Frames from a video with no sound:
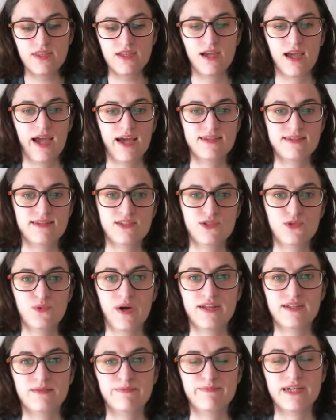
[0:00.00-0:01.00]
And there's
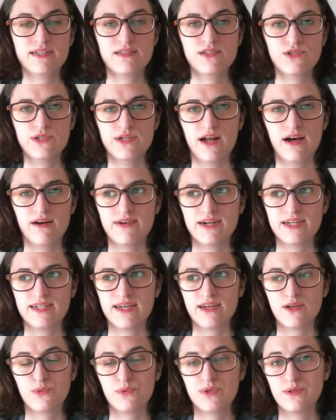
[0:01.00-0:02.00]
one in particular that
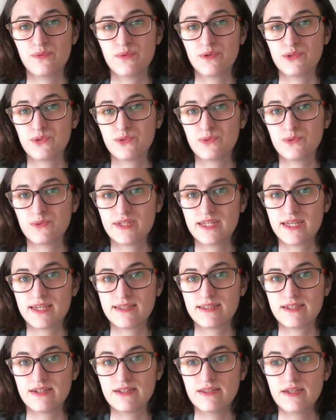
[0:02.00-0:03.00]
I really want to
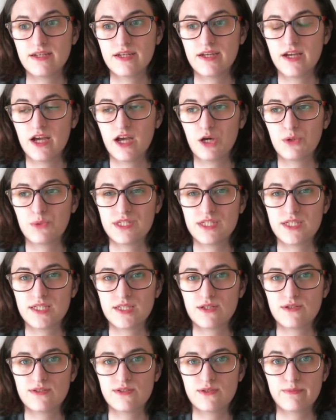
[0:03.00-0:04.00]
cast on, which is
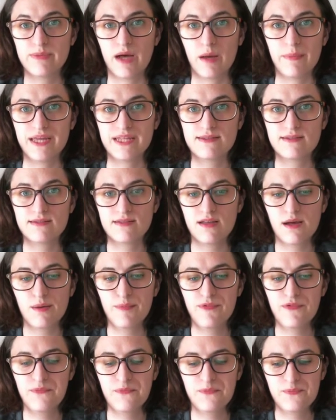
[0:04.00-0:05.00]
called the Babette
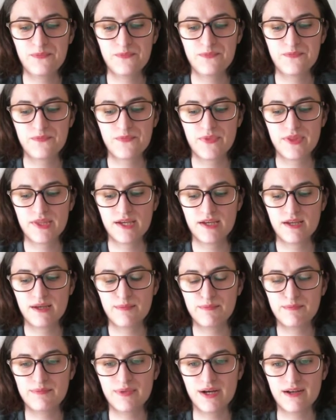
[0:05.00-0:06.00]
top.
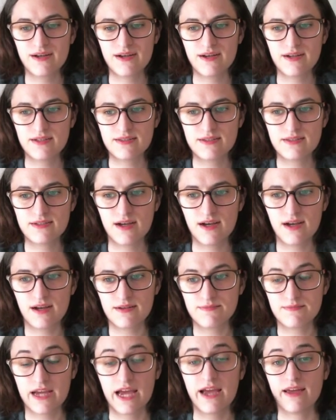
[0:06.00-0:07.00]
But
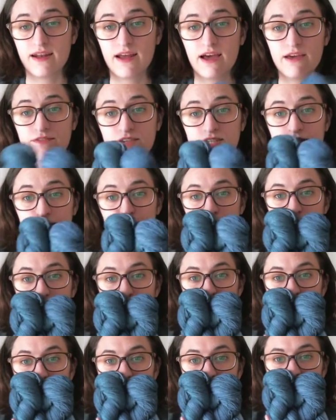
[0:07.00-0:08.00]
and I think it would
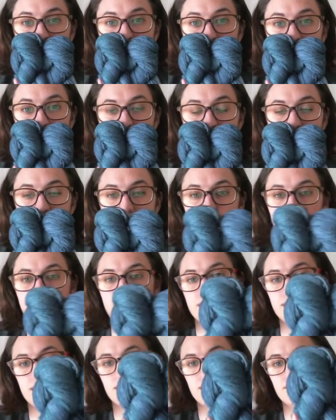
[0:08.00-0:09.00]
look very, very pretty